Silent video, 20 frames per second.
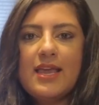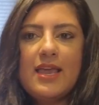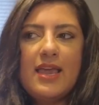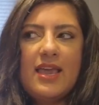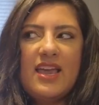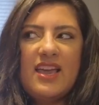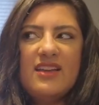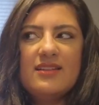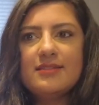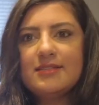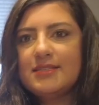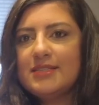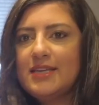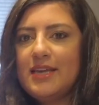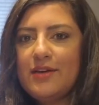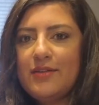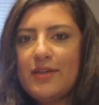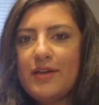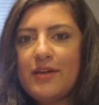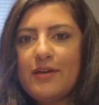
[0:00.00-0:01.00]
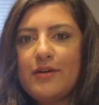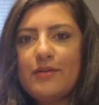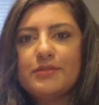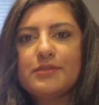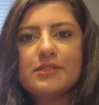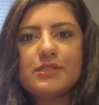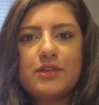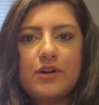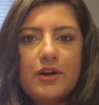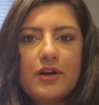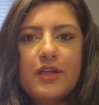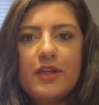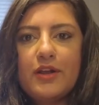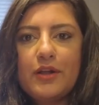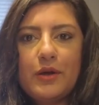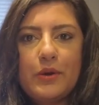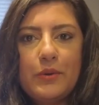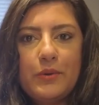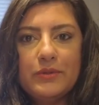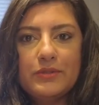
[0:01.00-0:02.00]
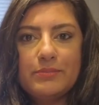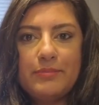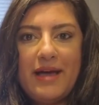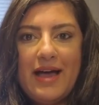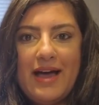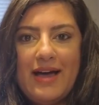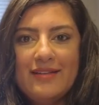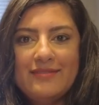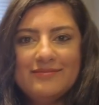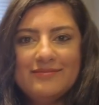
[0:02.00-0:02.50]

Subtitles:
and see how that goes, starting in a cold pot.